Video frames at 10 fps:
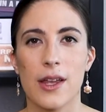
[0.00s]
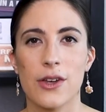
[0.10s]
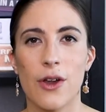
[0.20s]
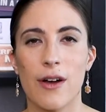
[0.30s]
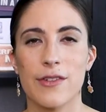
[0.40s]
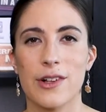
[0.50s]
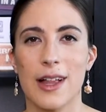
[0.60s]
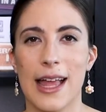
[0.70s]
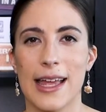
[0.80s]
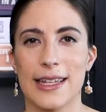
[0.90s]
novel
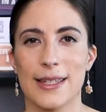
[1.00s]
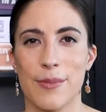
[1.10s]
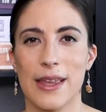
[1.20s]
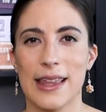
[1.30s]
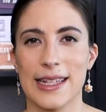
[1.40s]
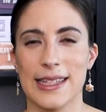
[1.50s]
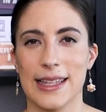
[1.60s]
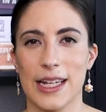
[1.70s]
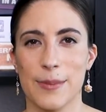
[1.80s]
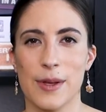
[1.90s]
and something that's a
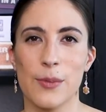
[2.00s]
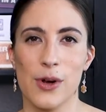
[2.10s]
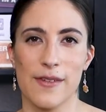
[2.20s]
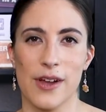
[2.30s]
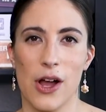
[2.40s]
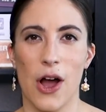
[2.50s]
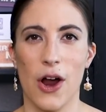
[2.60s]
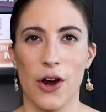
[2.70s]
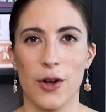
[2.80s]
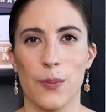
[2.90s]
little bit more of a
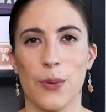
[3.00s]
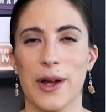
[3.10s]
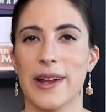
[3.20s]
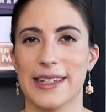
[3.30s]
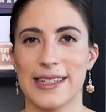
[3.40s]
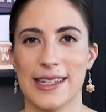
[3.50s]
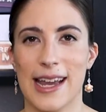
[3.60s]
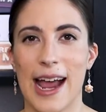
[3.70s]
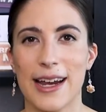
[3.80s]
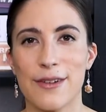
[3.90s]
hard-boiled
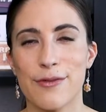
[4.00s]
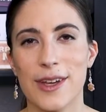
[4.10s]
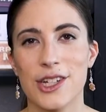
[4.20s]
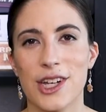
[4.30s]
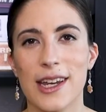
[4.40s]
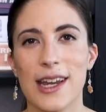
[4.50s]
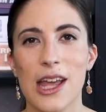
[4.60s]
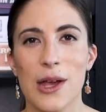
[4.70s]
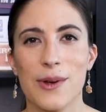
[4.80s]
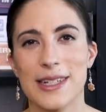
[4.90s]
detective fiction,
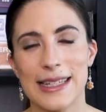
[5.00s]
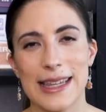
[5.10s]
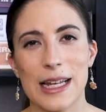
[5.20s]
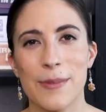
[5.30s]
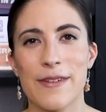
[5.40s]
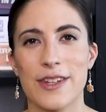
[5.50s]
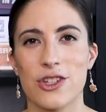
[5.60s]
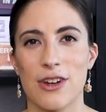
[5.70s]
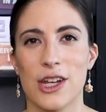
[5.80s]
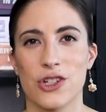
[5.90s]
which is a little bit of a
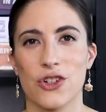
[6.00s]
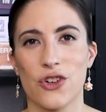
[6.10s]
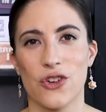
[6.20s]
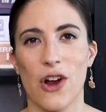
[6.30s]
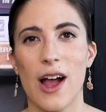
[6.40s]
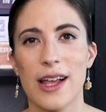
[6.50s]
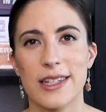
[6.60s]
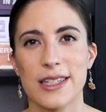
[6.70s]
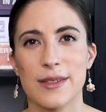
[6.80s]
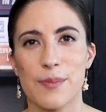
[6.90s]
strange
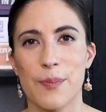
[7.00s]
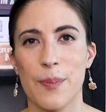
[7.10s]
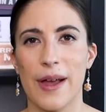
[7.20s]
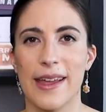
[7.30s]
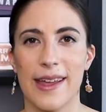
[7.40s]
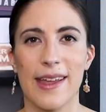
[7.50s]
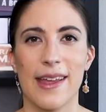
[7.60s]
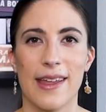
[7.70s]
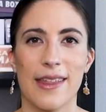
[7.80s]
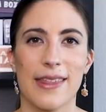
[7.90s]
cross, but
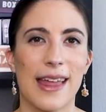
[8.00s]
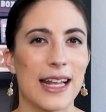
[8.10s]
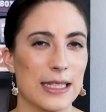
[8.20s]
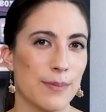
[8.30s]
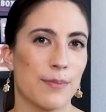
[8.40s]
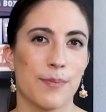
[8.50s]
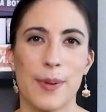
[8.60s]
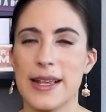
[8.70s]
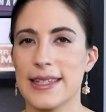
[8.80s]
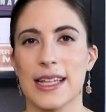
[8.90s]
that's
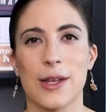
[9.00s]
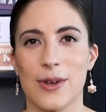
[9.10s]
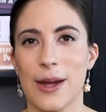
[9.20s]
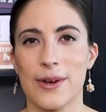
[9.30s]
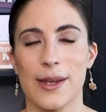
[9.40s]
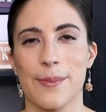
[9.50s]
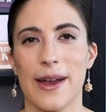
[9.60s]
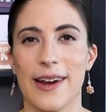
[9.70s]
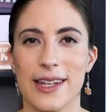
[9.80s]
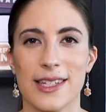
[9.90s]
basically what I would
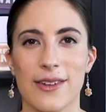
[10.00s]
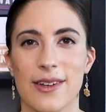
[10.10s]
compare it to.